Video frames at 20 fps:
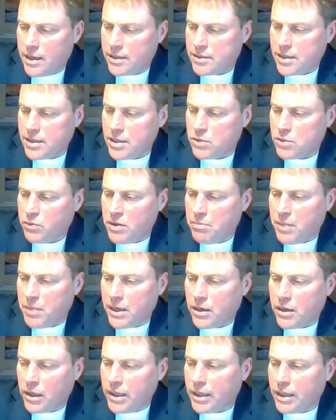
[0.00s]
since we've
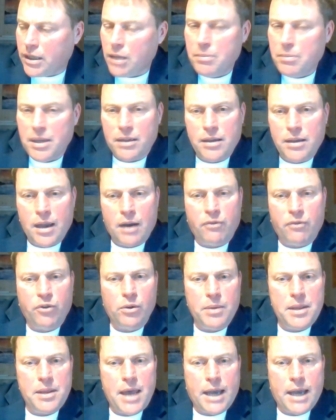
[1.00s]
been a little bit
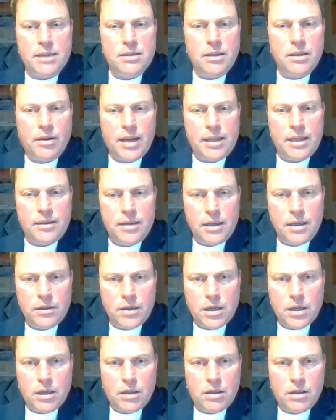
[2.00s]
careful with accelerating
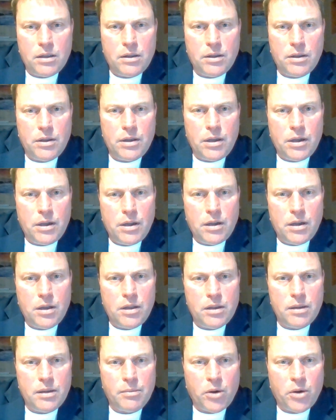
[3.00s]

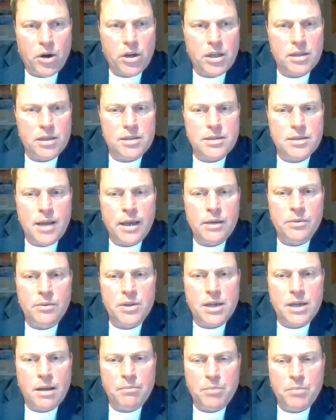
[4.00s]
the market side of
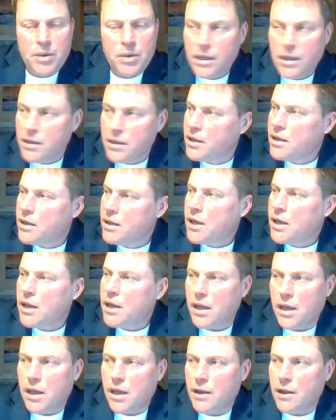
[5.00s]
the company.
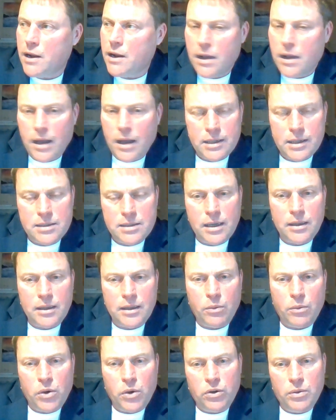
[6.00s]
I'd say
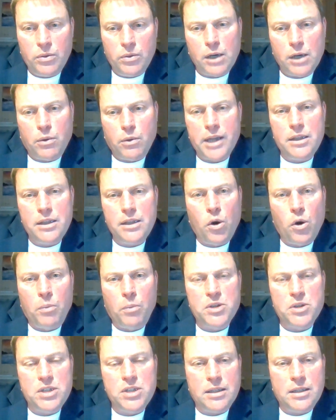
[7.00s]
that we're doing quite the
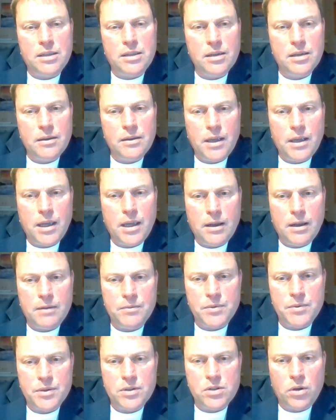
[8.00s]
opposite
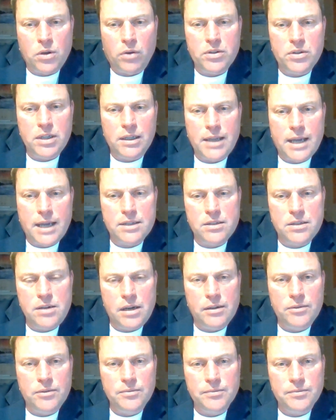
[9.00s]
starting last
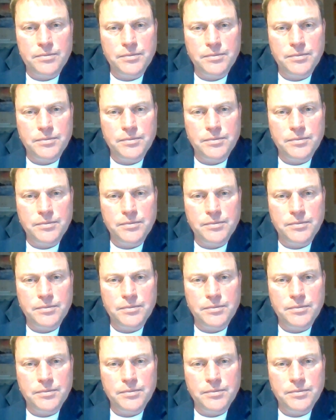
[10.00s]
year.